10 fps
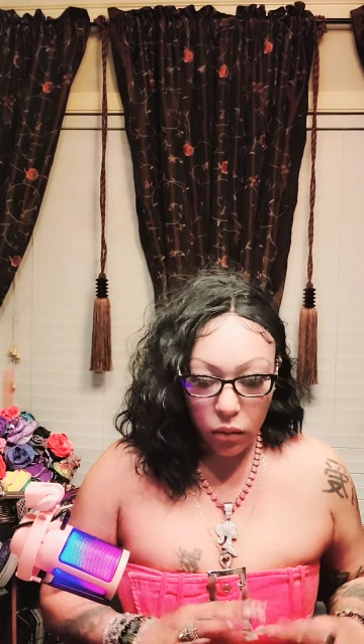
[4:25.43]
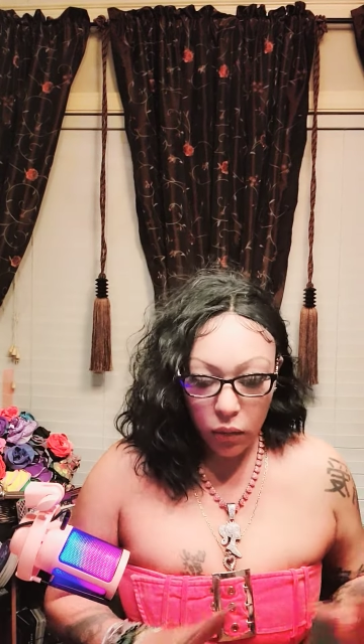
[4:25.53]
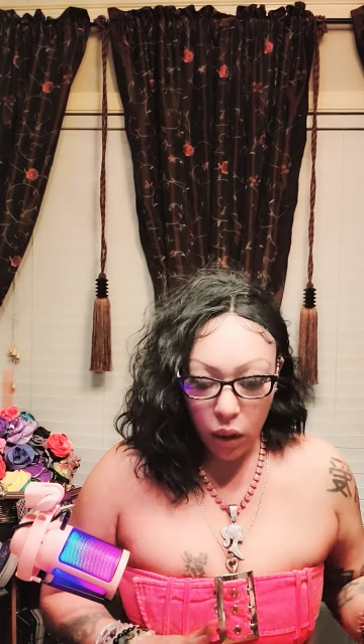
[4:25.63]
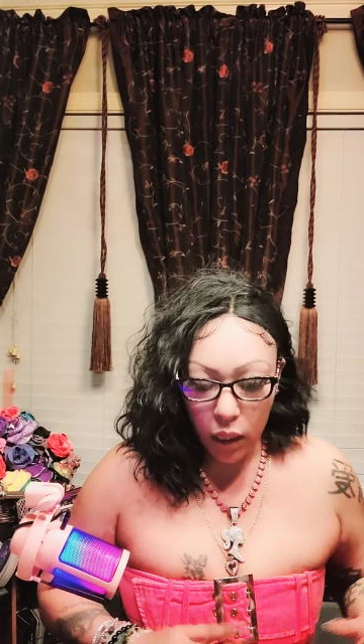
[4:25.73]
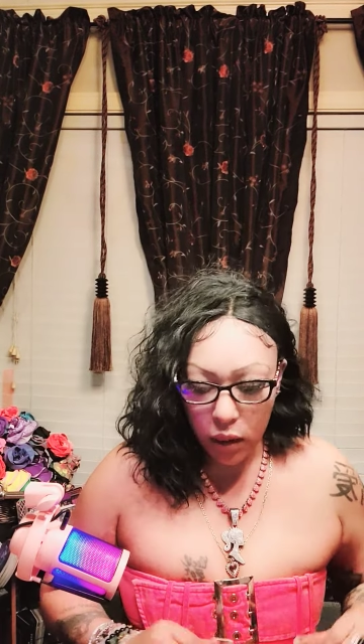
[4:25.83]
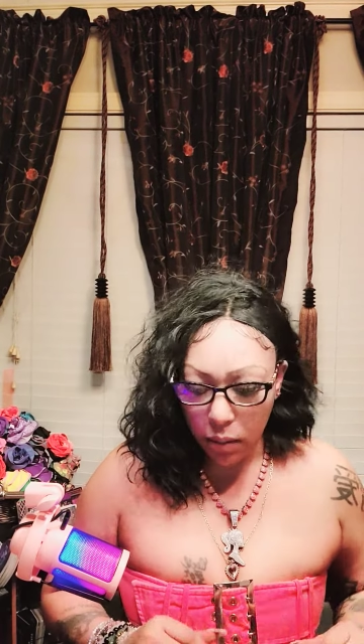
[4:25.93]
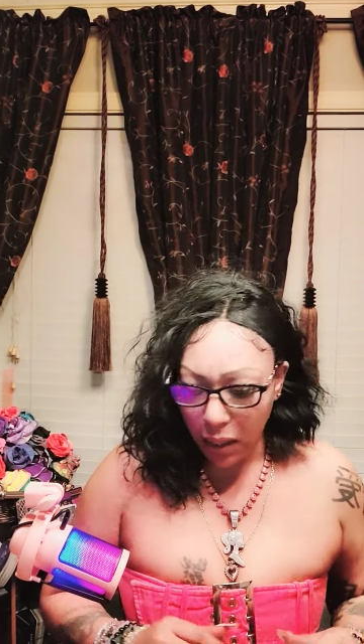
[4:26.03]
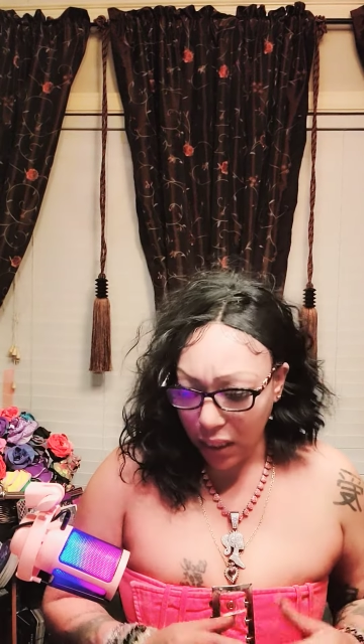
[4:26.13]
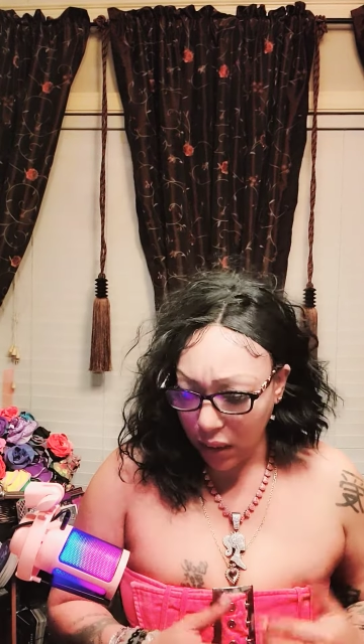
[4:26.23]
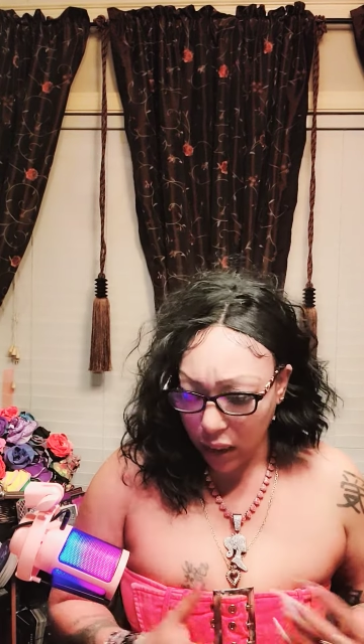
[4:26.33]
yeah,
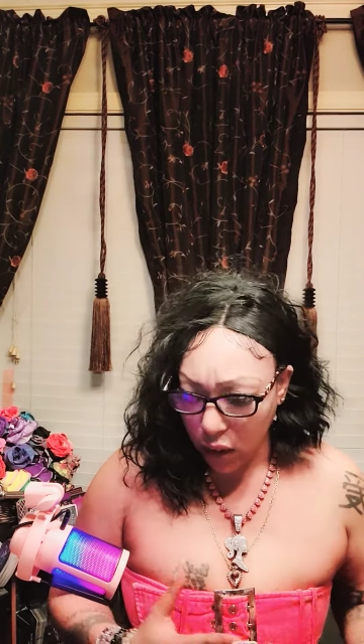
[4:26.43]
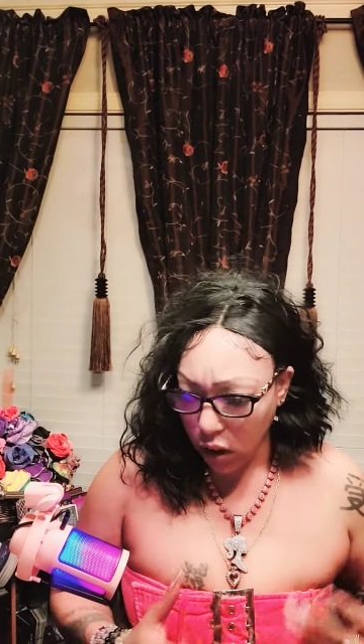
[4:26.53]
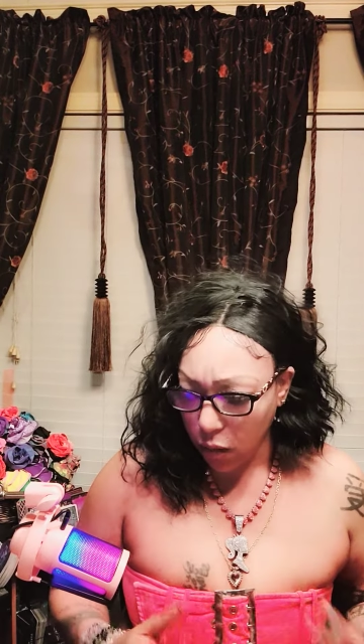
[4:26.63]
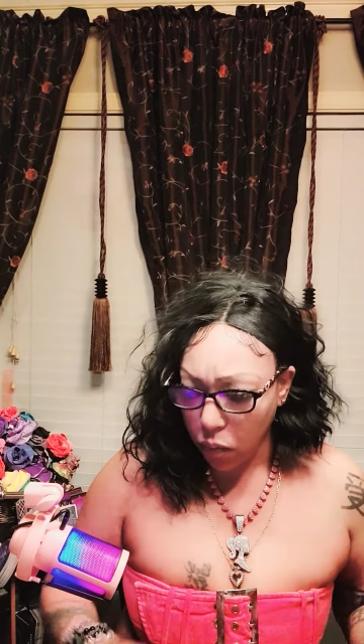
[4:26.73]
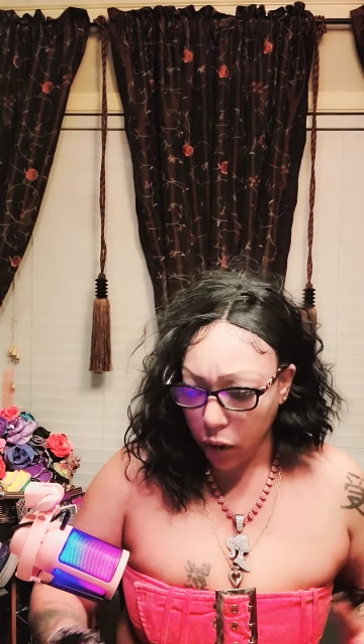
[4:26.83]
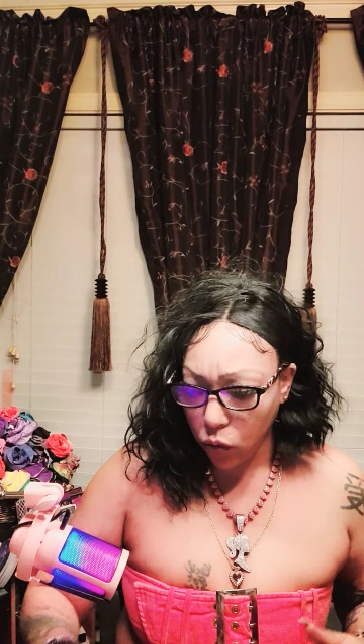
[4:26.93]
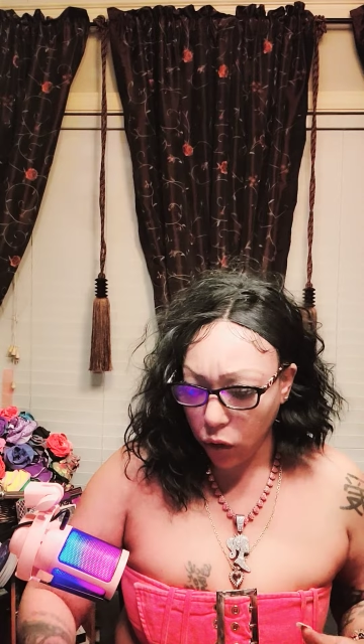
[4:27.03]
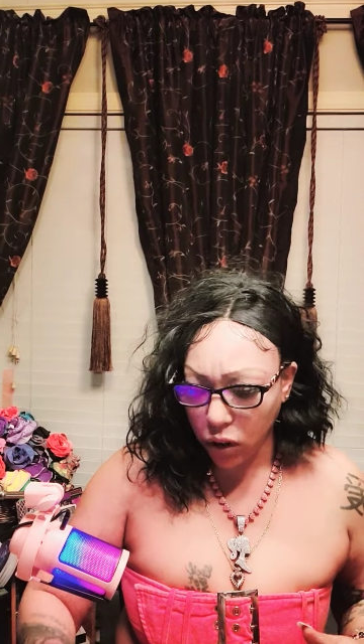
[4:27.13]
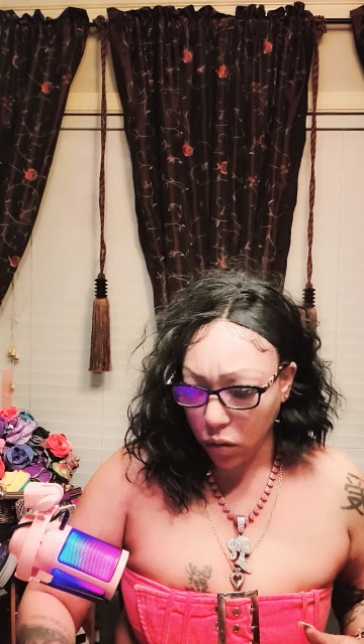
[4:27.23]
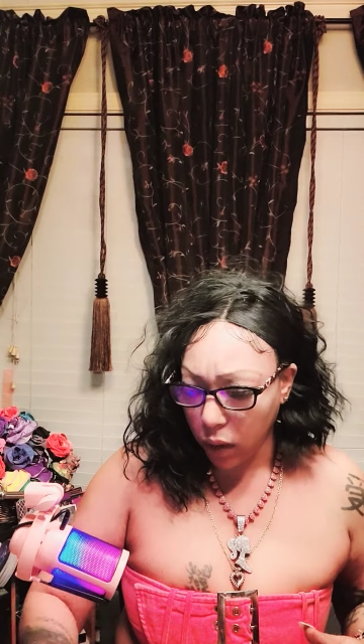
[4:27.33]
somebody's getting to the point to
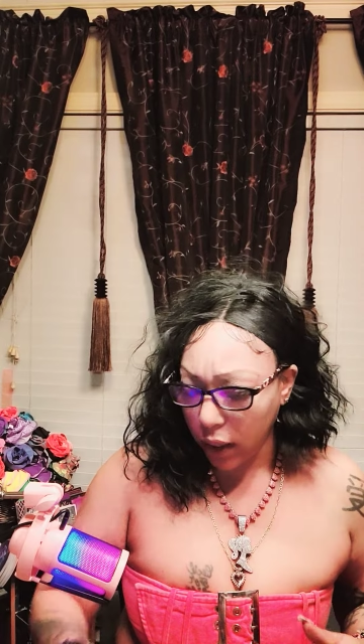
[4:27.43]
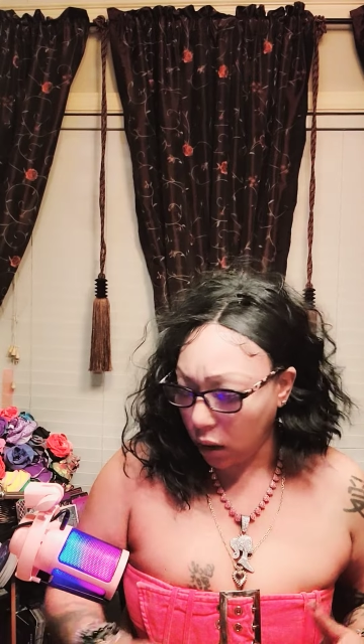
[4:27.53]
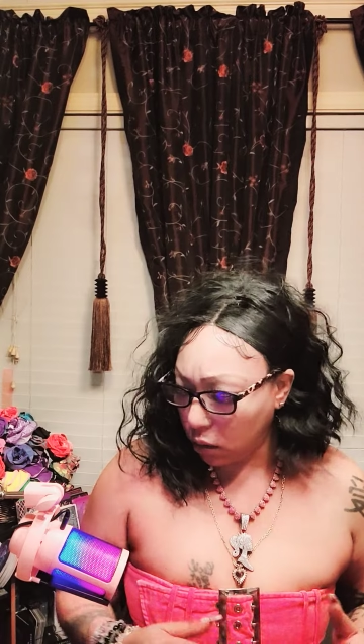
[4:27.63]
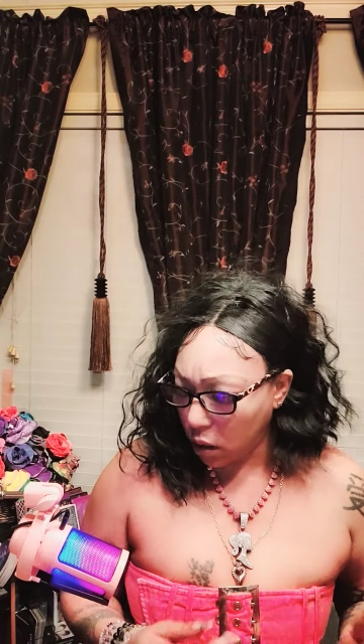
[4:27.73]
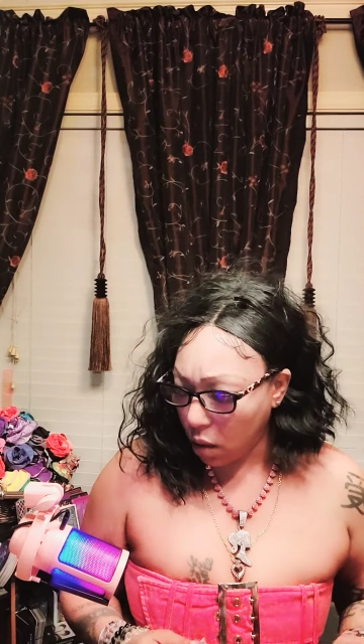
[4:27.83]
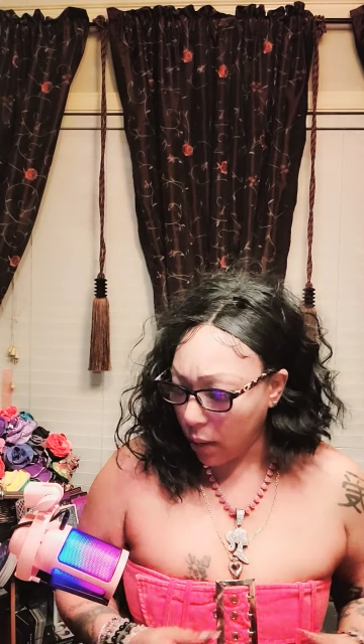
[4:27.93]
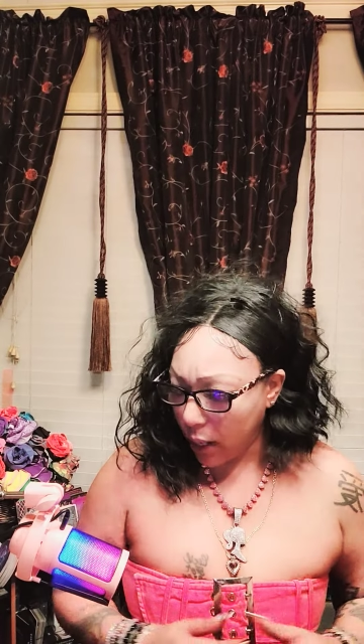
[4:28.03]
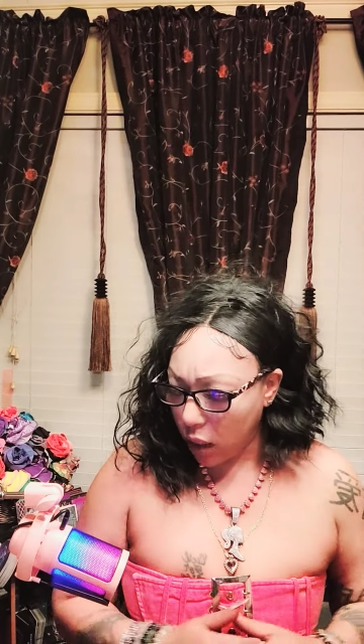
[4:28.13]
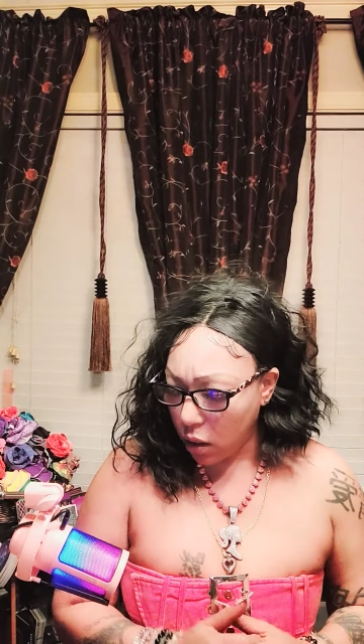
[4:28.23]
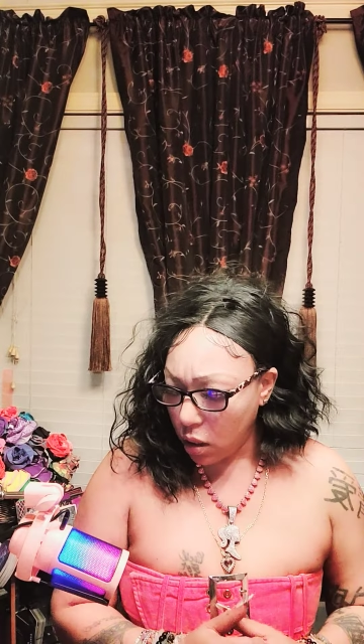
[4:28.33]
where they're running, all
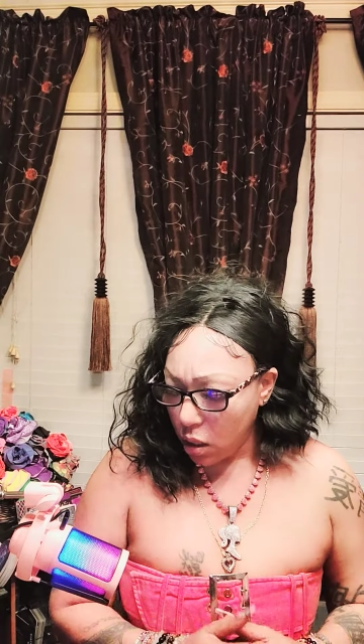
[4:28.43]
right?